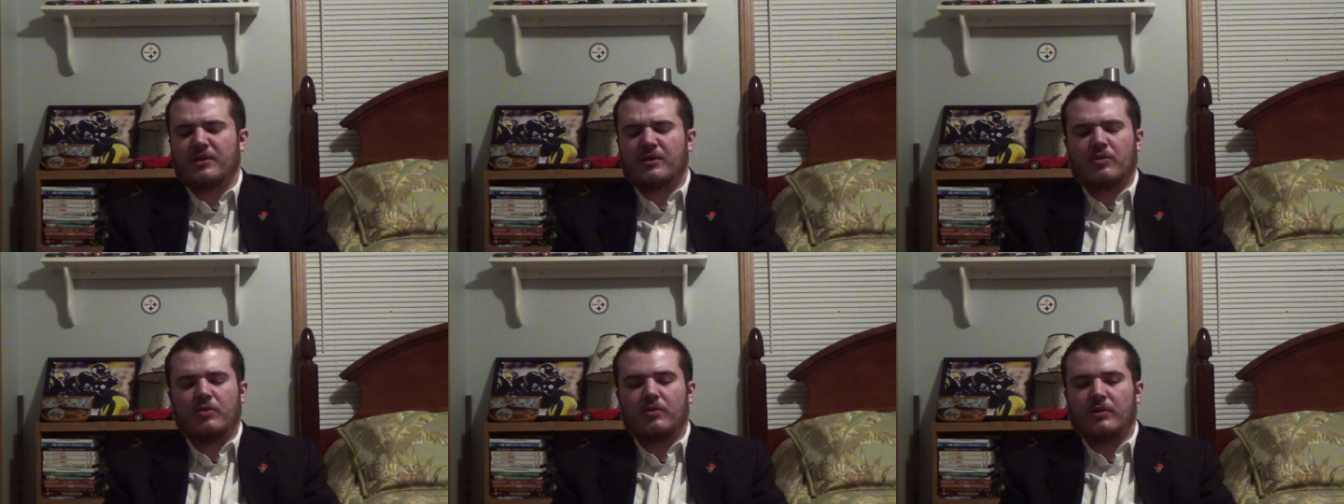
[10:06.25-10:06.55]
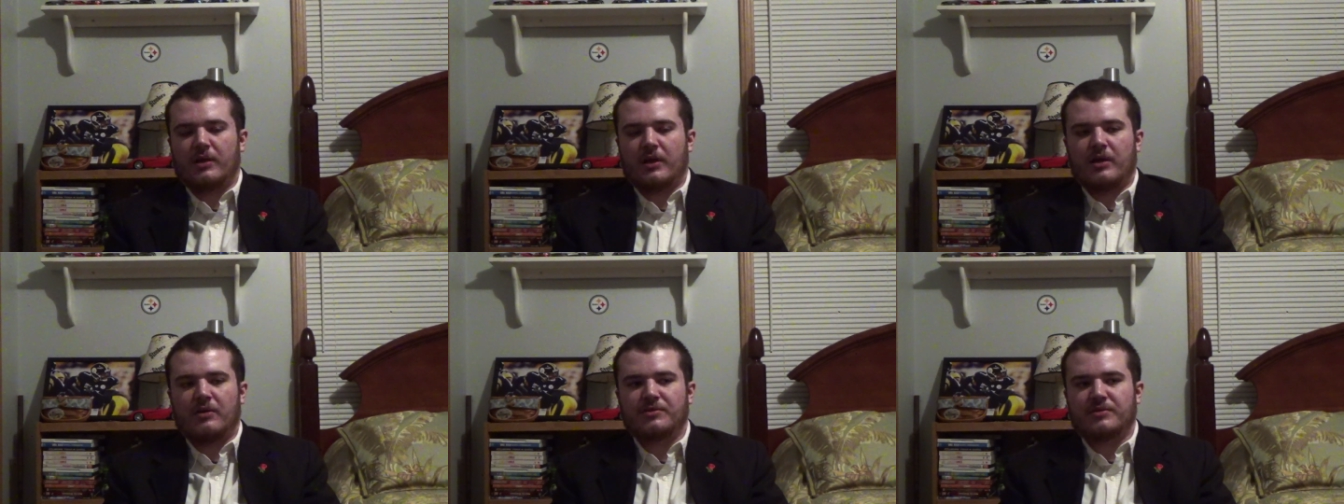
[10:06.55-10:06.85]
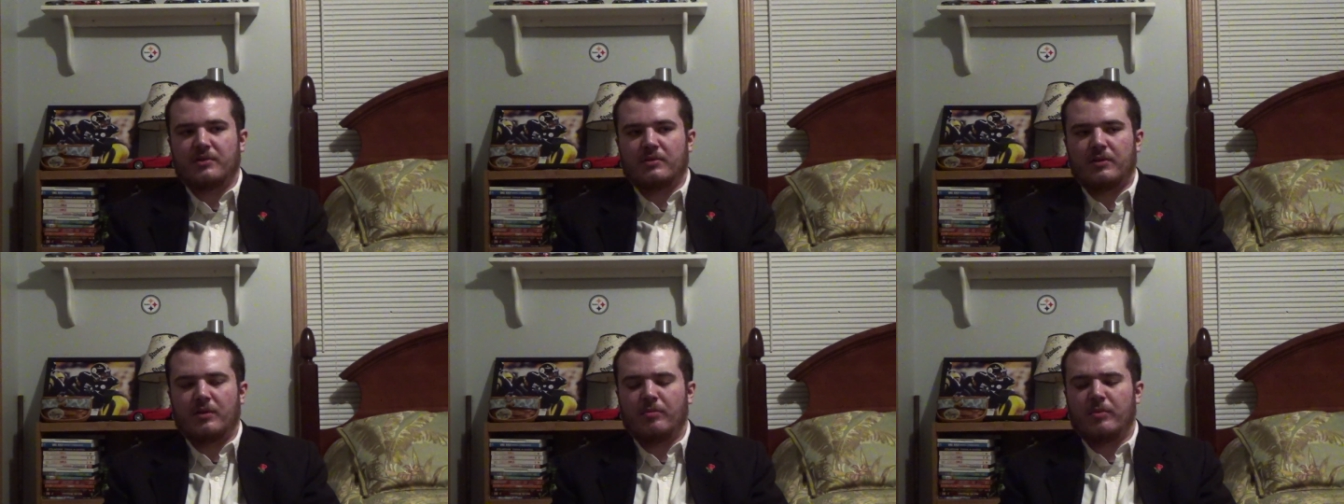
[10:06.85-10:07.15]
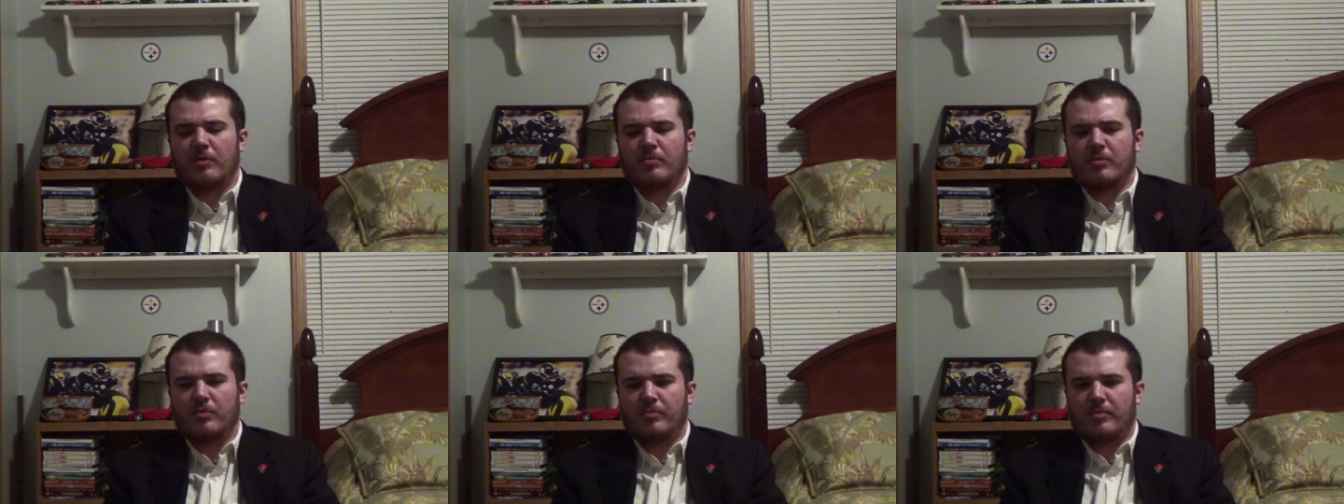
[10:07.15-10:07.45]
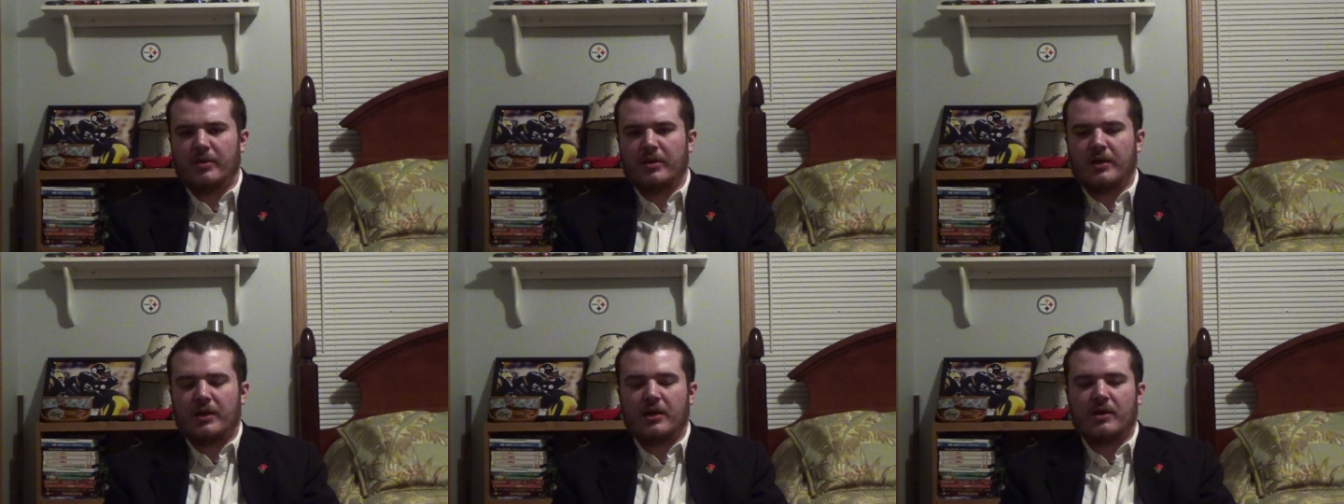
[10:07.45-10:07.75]
our old house, at the
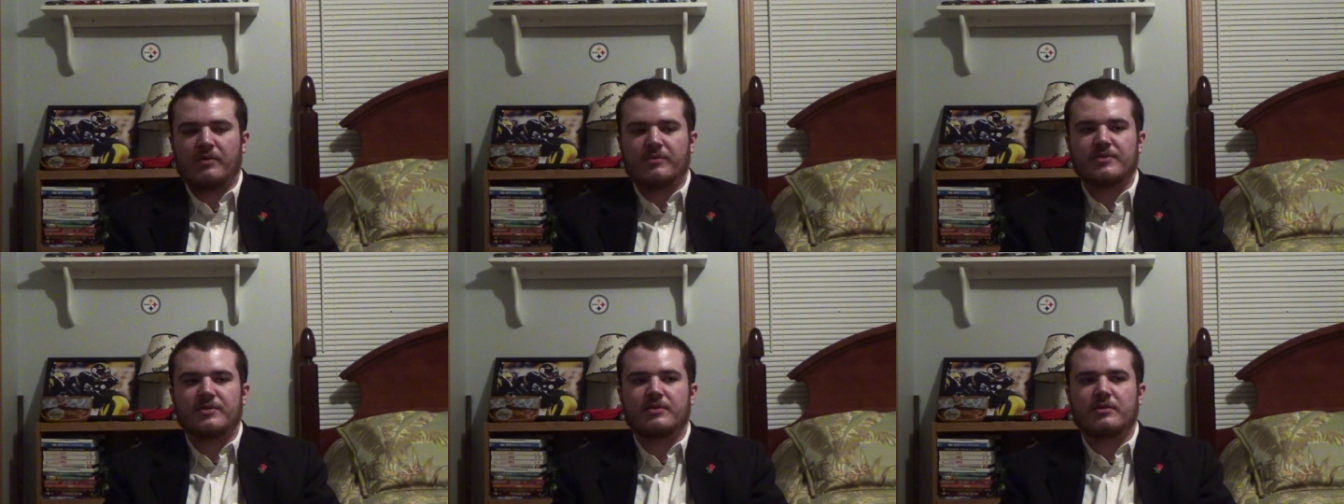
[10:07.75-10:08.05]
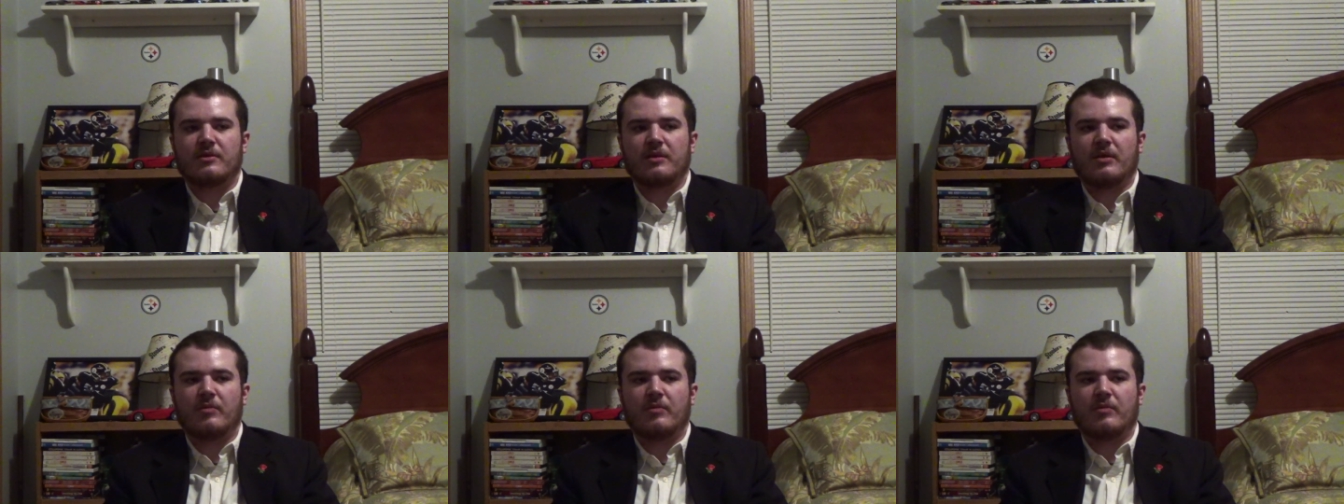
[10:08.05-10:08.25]
Bumblebee house,